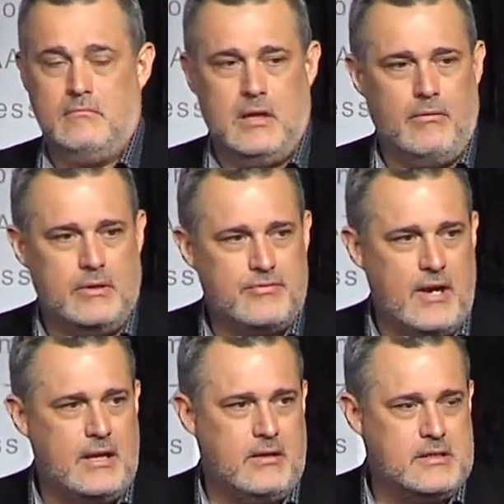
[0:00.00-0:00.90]
I went,
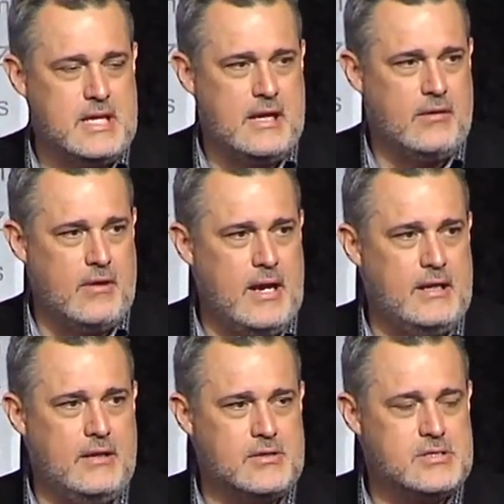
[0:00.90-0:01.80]
Frank, you're exactly right.
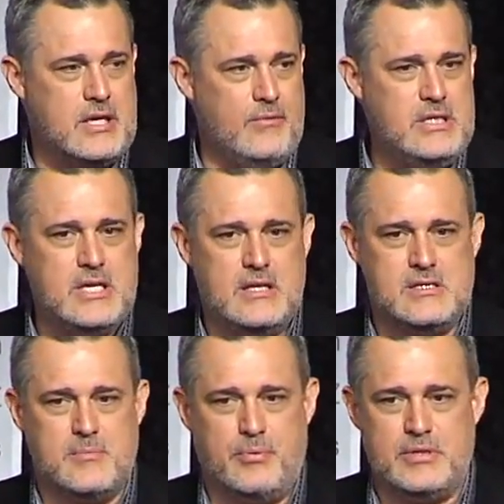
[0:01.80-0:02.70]
And he goes, can we change it
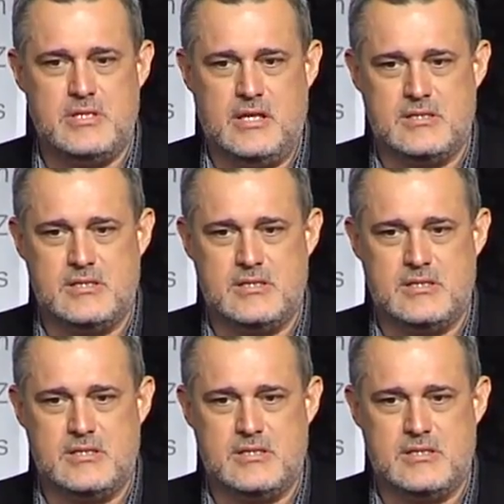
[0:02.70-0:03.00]
to simplicity?